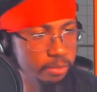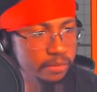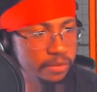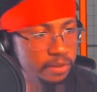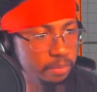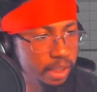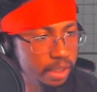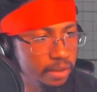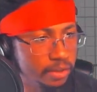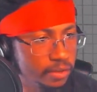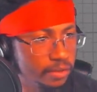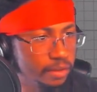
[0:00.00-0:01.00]
of his
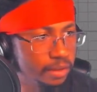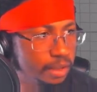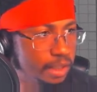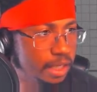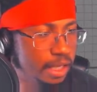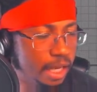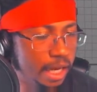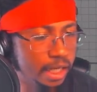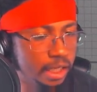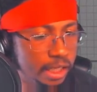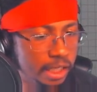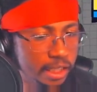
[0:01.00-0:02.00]
buttons? And
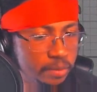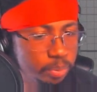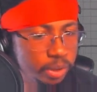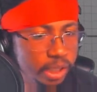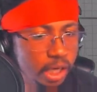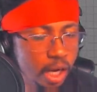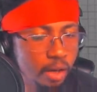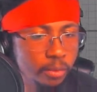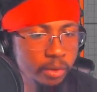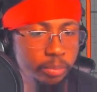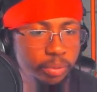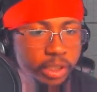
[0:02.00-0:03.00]
it gets pretty
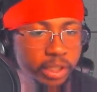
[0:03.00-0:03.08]
awkward pretty